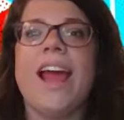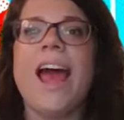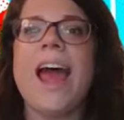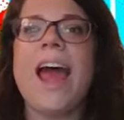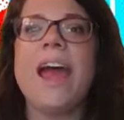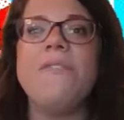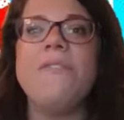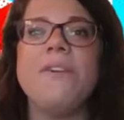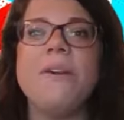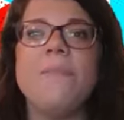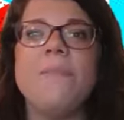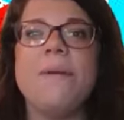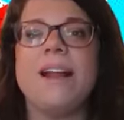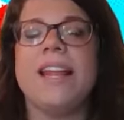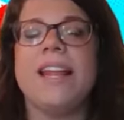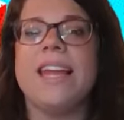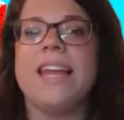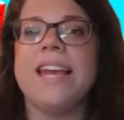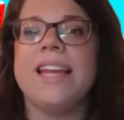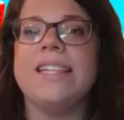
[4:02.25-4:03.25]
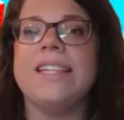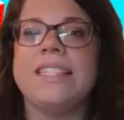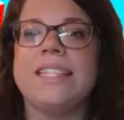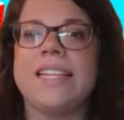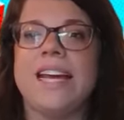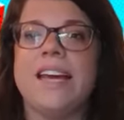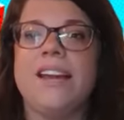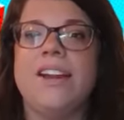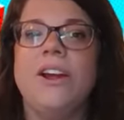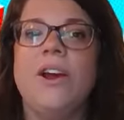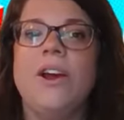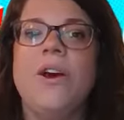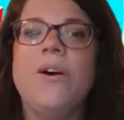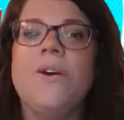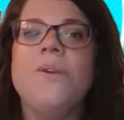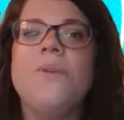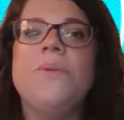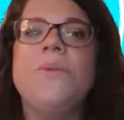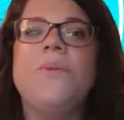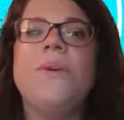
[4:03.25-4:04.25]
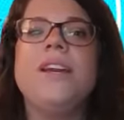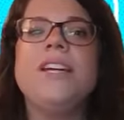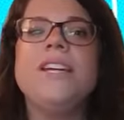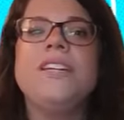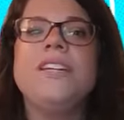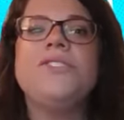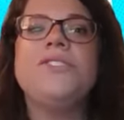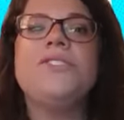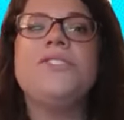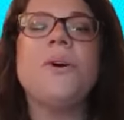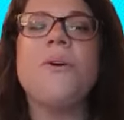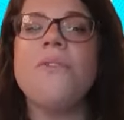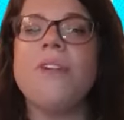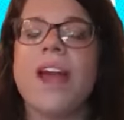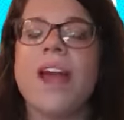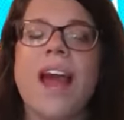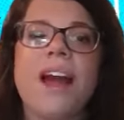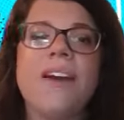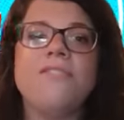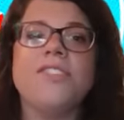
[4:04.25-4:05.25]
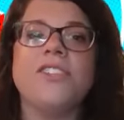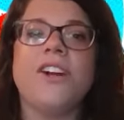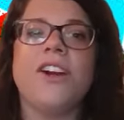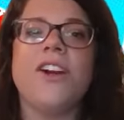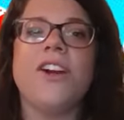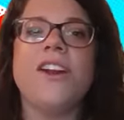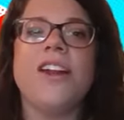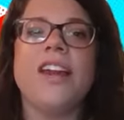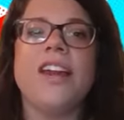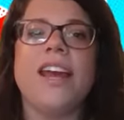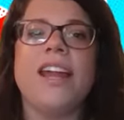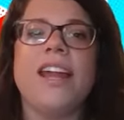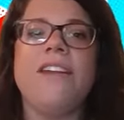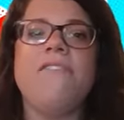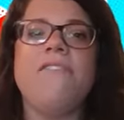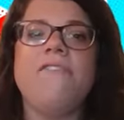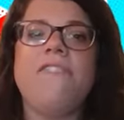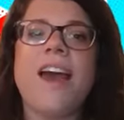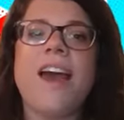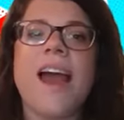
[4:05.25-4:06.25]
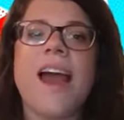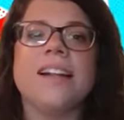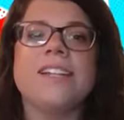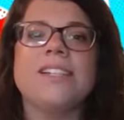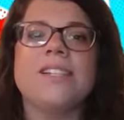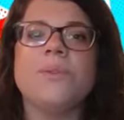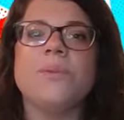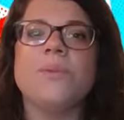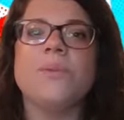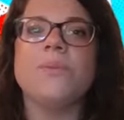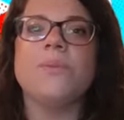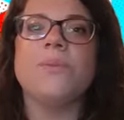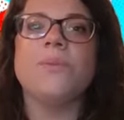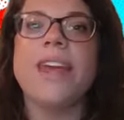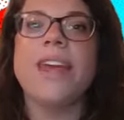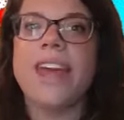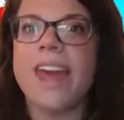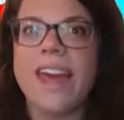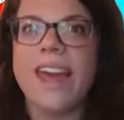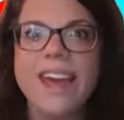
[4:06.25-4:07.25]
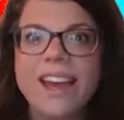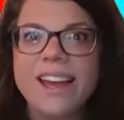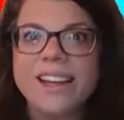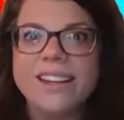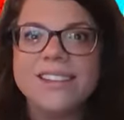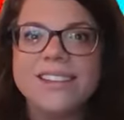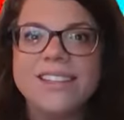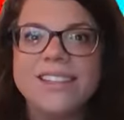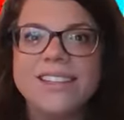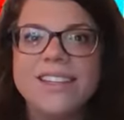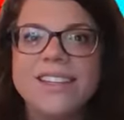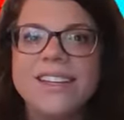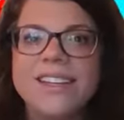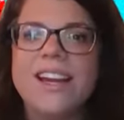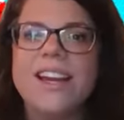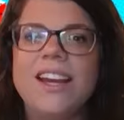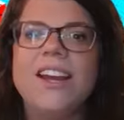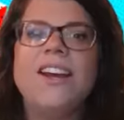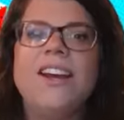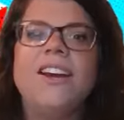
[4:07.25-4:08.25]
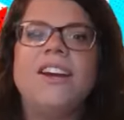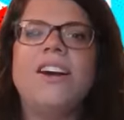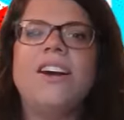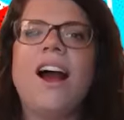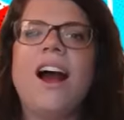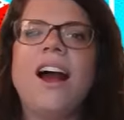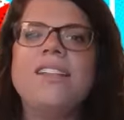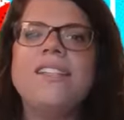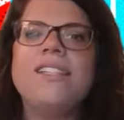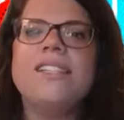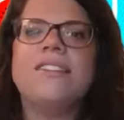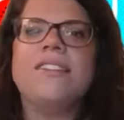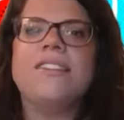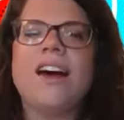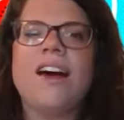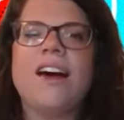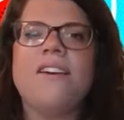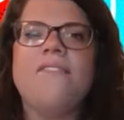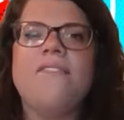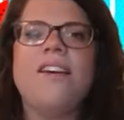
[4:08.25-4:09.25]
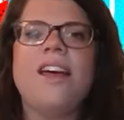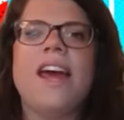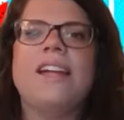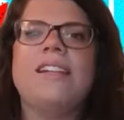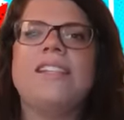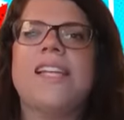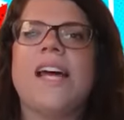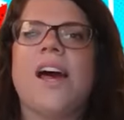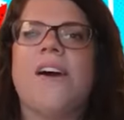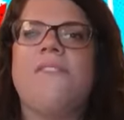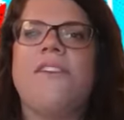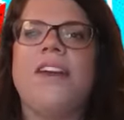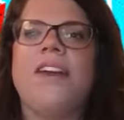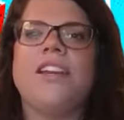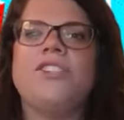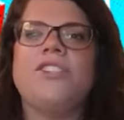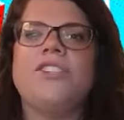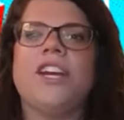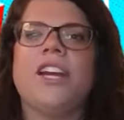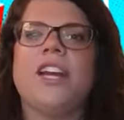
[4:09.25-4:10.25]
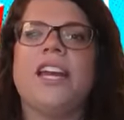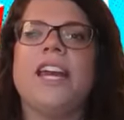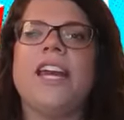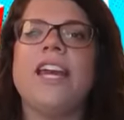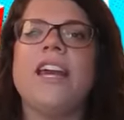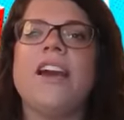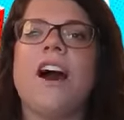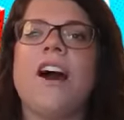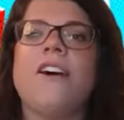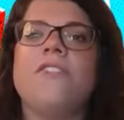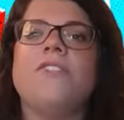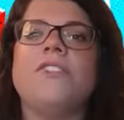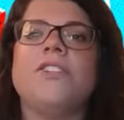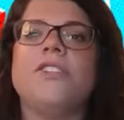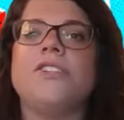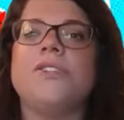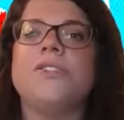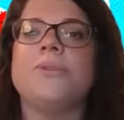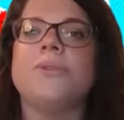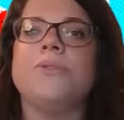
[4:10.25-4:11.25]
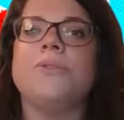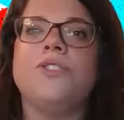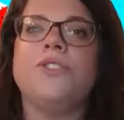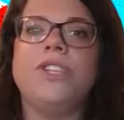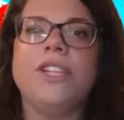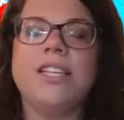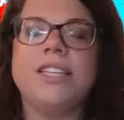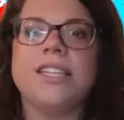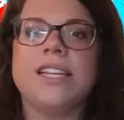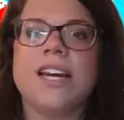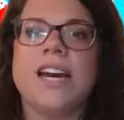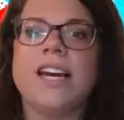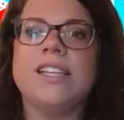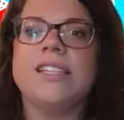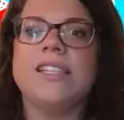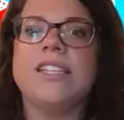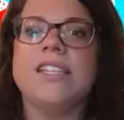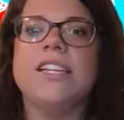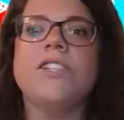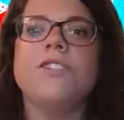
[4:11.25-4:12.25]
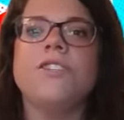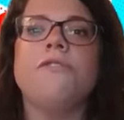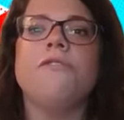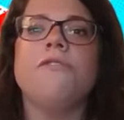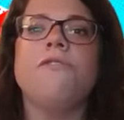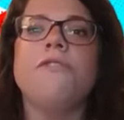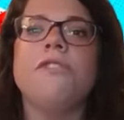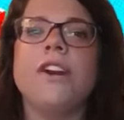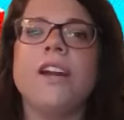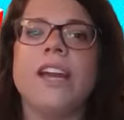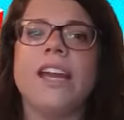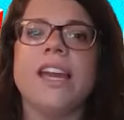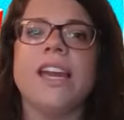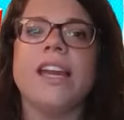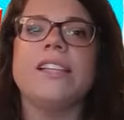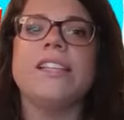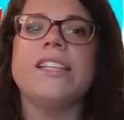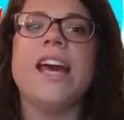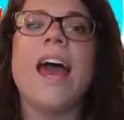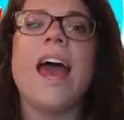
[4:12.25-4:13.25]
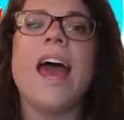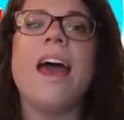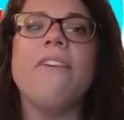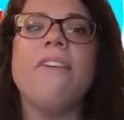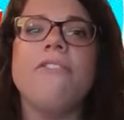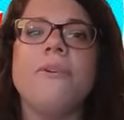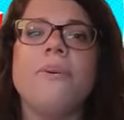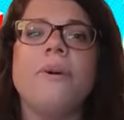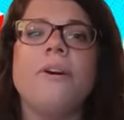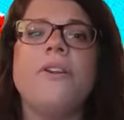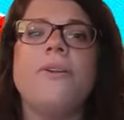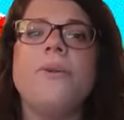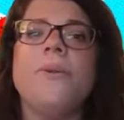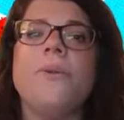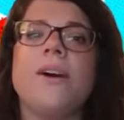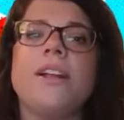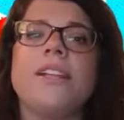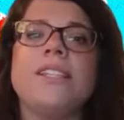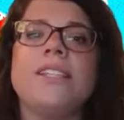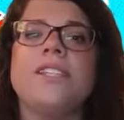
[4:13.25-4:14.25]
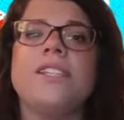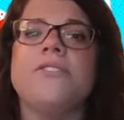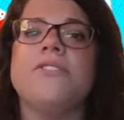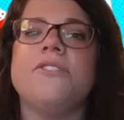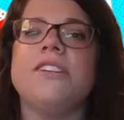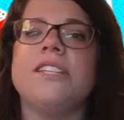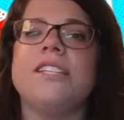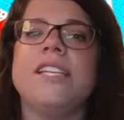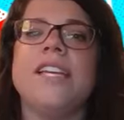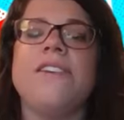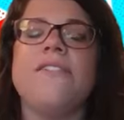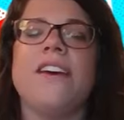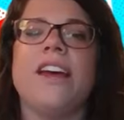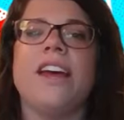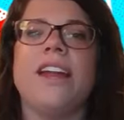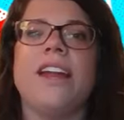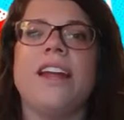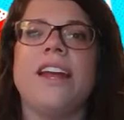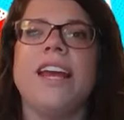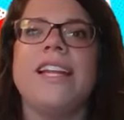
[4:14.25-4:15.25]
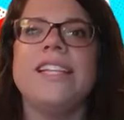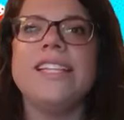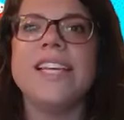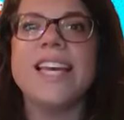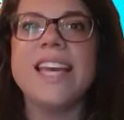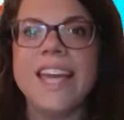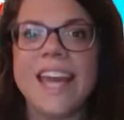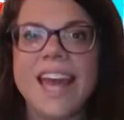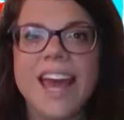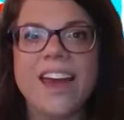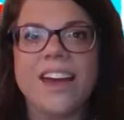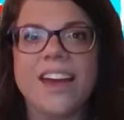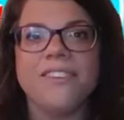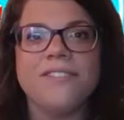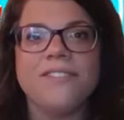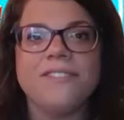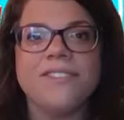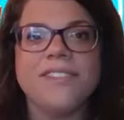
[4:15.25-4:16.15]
Everybody gets it. We don't have to earn it. In fact, we can't. God's love and salvation he offers through Jesus is free to everyone who wants to receive it. It's a gift.